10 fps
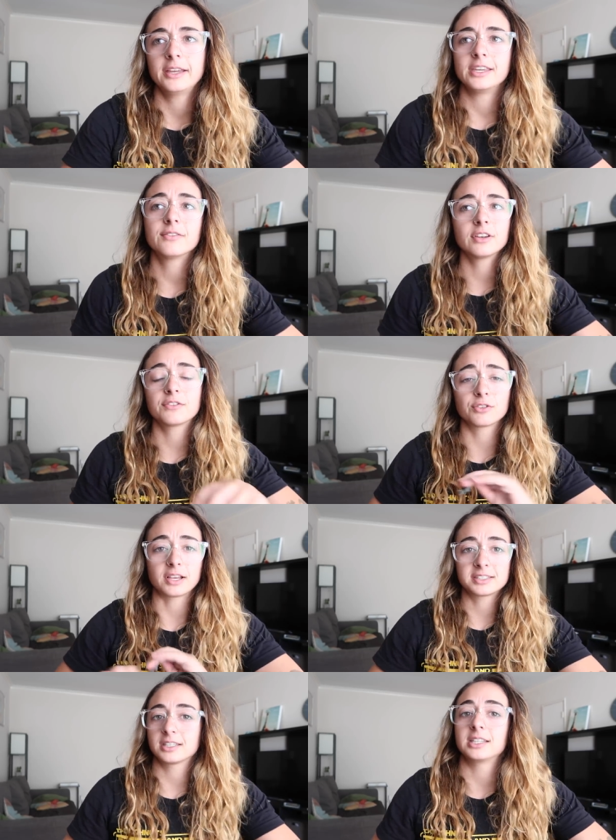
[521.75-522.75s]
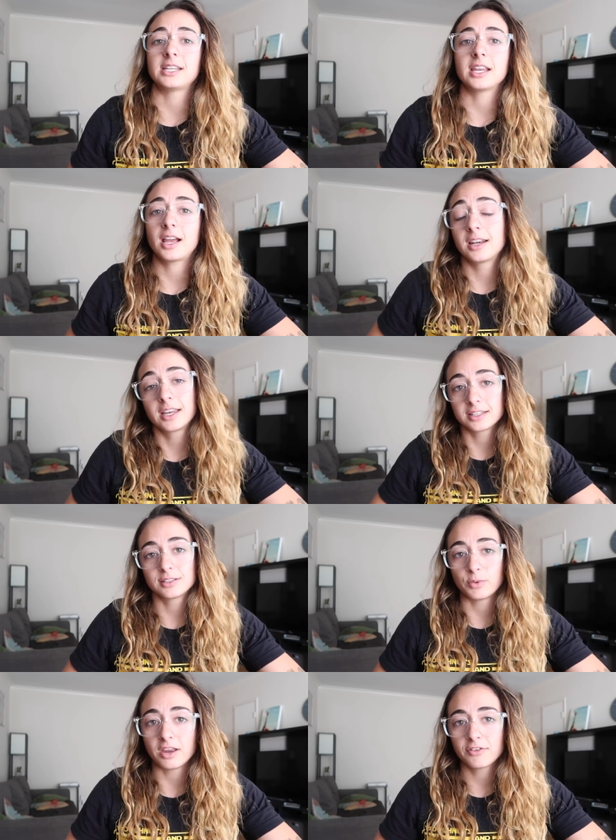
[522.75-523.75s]
even if the rest of the day kind of gets
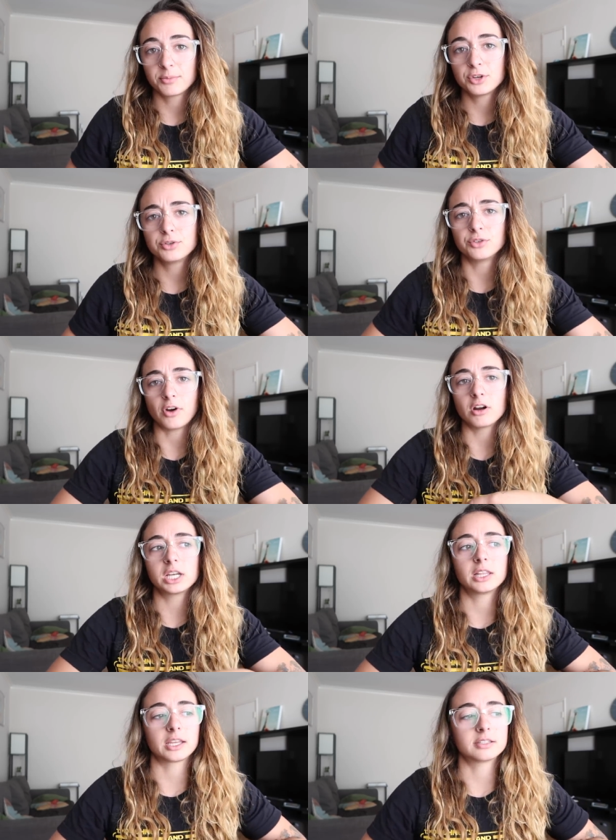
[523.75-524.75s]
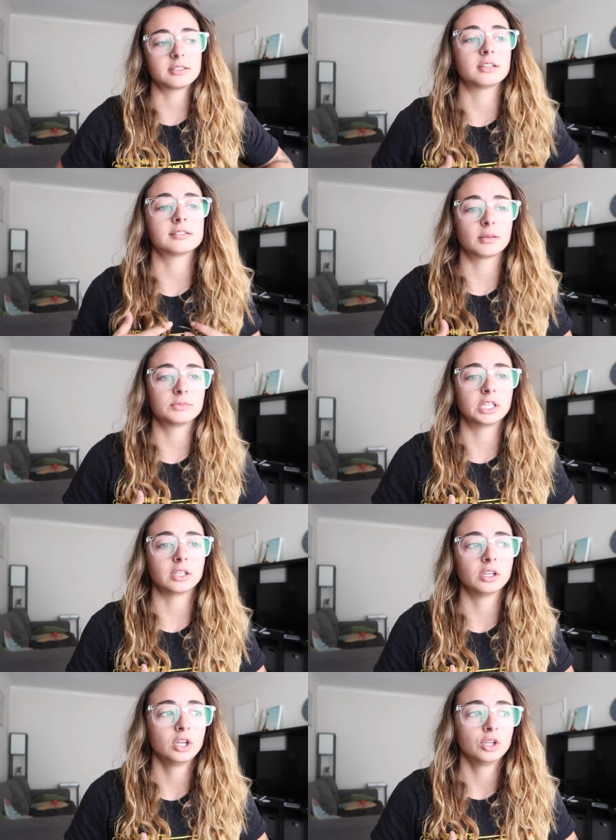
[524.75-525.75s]
away from you, you've already, like, done something